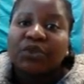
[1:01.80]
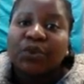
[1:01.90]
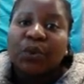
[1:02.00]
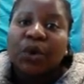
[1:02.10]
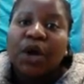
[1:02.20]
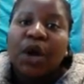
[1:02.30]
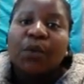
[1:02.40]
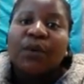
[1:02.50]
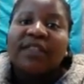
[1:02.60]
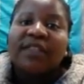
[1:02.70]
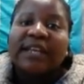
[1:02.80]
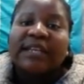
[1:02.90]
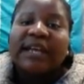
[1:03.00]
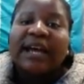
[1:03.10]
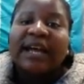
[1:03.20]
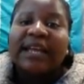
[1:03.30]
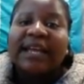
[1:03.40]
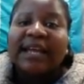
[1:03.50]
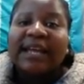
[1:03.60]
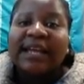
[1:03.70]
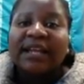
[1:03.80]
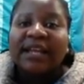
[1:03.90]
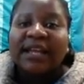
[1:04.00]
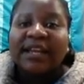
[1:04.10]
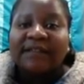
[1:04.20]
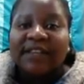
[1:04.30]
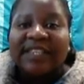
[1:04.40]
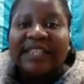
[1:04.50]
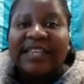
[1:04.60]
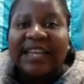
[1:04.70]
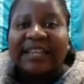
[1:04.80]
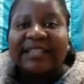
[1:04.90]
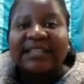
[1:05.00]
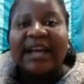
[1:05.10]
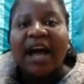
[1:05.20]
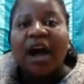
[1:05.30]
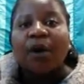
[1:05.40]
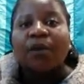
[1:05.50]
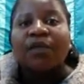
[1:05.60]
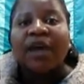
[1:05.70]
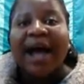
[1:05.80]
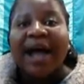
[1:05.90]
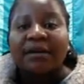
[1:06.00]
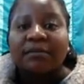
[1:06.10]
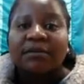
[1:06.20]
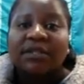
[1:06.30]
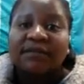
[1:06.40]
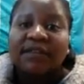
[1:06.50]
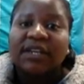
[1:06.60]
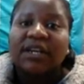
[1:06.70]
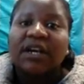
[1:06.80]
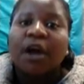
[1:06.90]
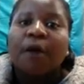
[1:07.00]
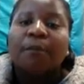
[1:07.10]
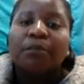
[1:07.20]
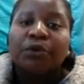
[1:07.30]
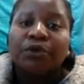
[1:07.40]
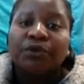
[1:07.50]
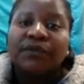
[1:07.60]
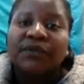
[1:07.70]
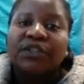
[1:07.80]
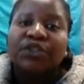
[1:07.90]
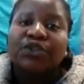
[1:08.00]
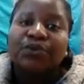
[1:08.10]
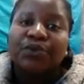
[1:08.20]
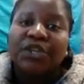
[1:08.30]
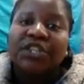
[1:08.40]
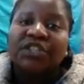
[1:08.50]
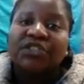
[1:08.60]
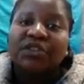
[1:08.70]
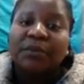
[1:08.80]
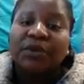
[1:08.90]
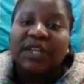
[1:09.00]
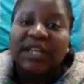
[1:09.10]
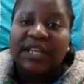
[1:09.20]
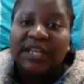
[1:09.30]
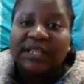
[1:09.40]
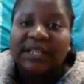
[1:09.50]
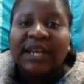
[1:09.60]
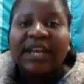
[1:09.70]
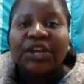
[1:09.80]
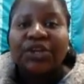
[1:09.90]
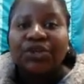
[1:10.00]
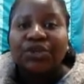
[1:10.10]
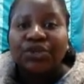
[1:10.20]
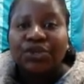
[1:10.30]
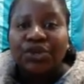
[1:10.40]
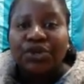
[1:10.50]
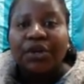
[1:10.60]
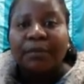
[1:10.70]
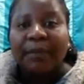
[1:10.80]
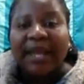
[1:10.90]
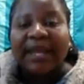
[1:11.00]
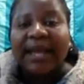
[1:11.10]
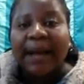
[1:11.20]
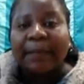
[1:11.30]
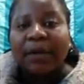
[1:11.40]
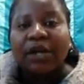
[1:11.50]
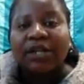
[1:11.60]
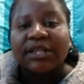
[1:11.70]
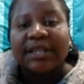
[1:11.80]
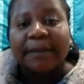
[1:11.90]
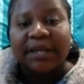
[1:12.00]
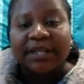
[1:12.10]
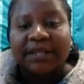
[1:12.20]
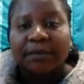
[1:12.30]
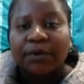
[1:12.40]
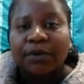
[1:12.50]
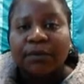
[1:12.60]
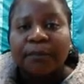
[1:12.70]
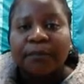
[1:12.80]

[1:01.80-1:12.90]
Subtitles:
talk, we then investigated how the atmosphere moves to redistribute heat, in turn making our planet habitable.